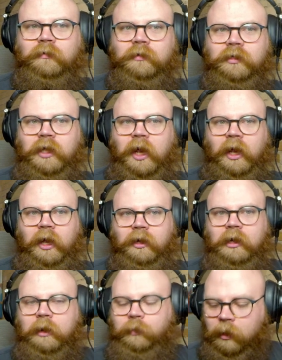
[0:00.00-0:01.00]
yeah,
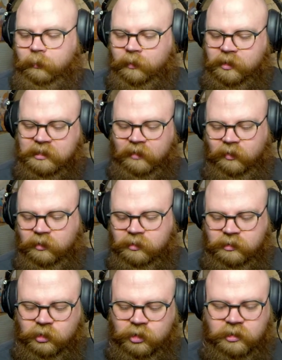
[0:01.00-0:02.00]
not probably seven.
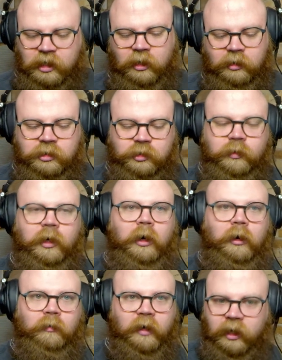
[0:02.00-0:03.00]
So just like doing
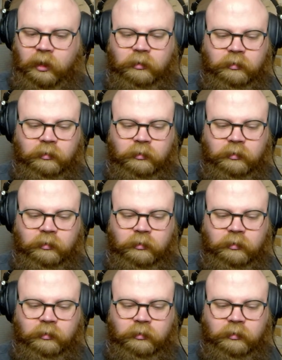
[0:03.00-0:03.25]
all right,